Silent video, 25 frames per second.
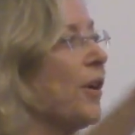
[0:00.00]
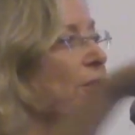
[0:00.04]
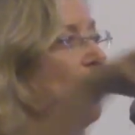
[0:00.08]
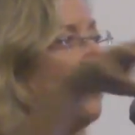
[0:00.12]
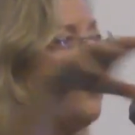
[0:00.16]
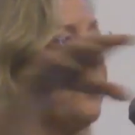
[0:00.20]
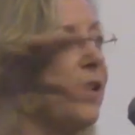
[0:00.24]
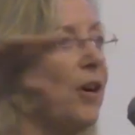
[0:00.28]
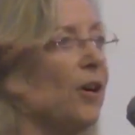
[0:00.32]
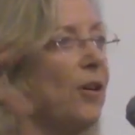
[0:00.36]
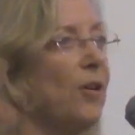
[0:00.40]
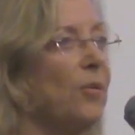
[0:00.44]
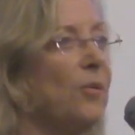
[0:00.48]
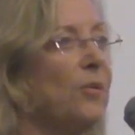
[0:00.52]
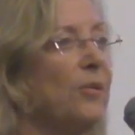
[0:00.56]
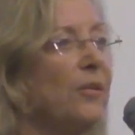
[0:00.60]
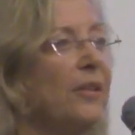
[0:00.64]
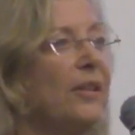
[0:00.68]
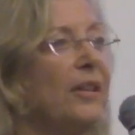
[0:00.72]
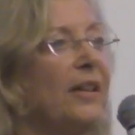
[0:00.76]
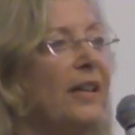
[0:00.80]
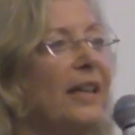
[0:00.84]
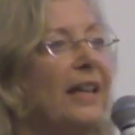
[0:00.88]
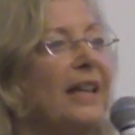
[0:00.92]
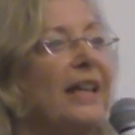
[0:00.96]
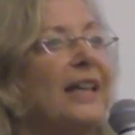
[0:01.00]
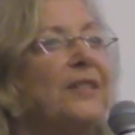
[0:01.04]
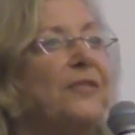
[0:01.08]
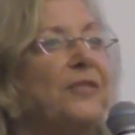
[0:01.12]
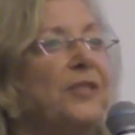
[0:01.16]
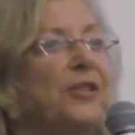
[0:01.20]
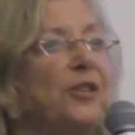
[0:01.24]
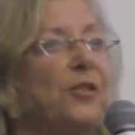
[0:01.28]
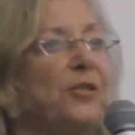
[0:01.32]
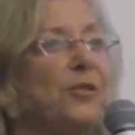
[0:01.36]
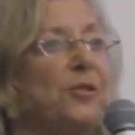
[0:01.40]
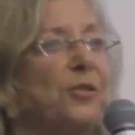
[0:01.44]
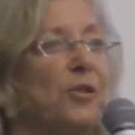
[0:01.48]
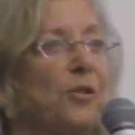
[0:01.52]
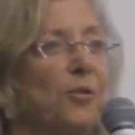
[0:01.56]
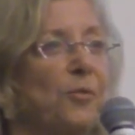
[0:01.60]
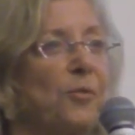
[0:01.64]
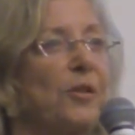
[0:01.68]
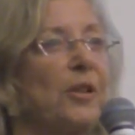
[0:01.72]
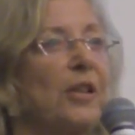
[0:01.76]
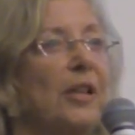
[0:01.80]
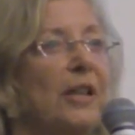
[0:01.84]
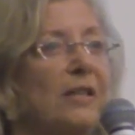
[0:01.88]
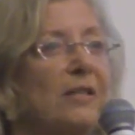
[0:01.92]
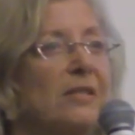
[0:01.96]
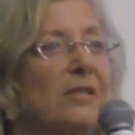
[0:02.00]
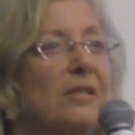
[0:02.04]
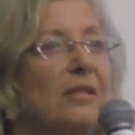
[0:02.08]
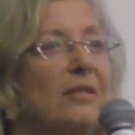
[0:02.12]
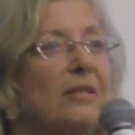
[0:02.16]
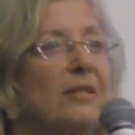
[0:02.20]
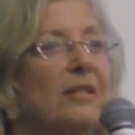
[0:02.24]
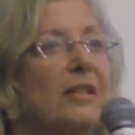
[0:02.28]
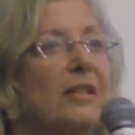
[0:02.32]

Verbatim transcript: you go, even though you don't realize it.